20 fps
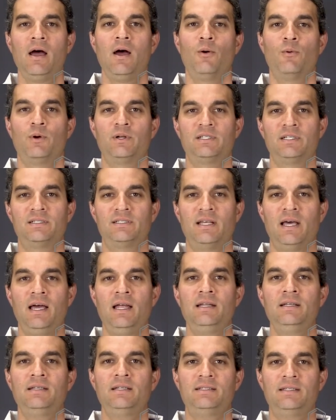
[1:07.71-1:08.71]
which is
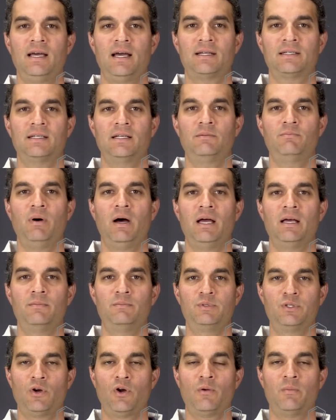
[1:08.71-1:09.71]
then detected by
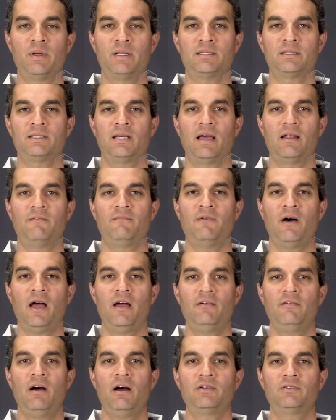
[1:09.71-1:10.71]
absorbance at
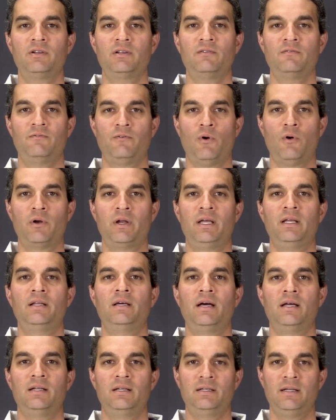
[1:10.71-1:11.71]
540
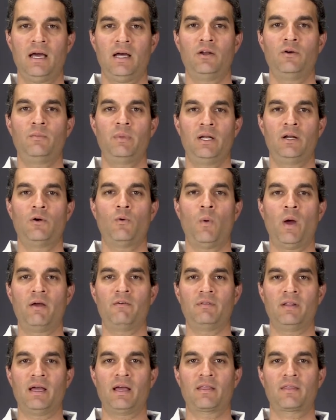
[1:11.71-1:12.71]
nanometer
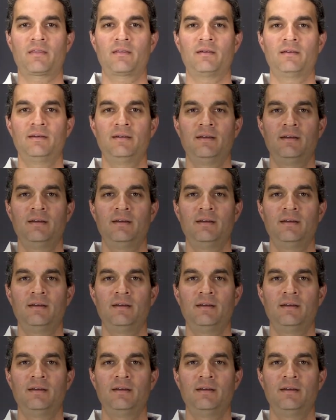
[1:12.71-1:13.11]
wavelengths.